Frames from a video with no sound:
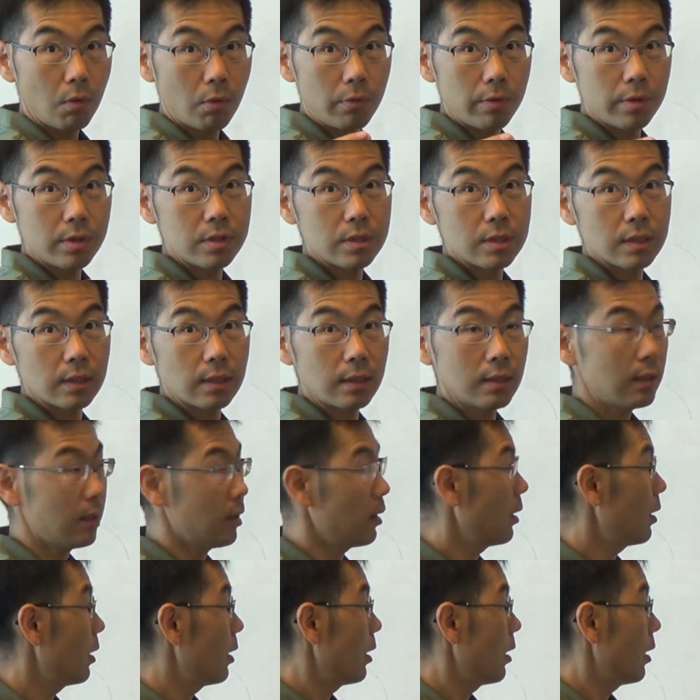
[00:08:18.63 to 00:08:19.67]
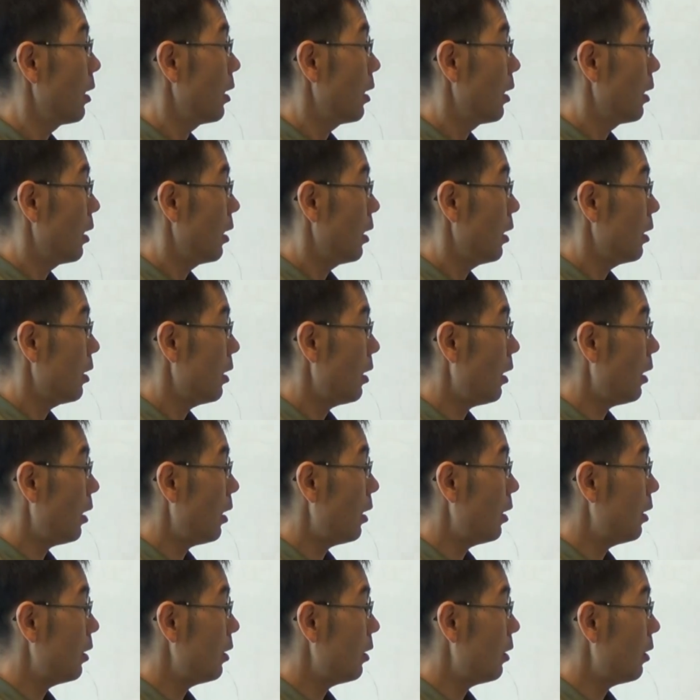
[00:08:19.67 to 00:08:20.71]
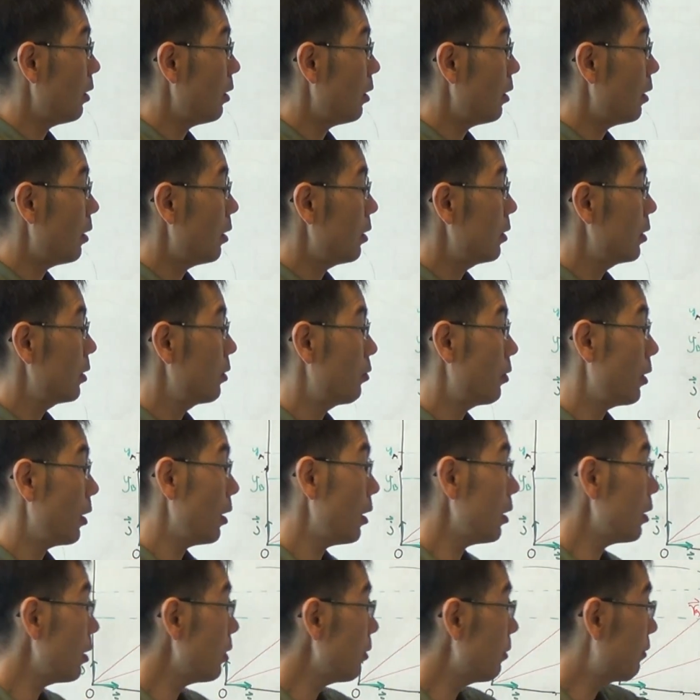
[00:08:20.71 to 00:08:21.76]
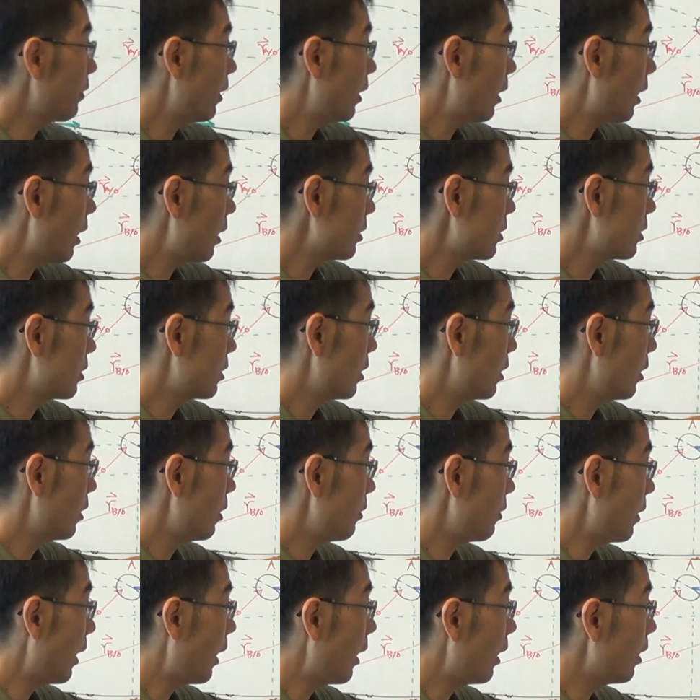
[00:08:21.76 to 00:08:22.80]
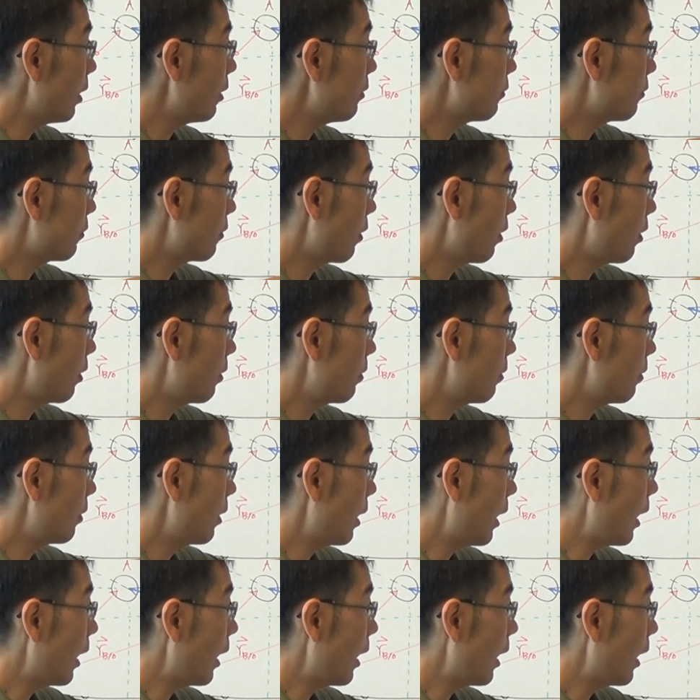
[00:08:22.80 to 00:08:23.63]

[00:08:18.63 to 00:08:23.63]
origin, then the relative velocity A from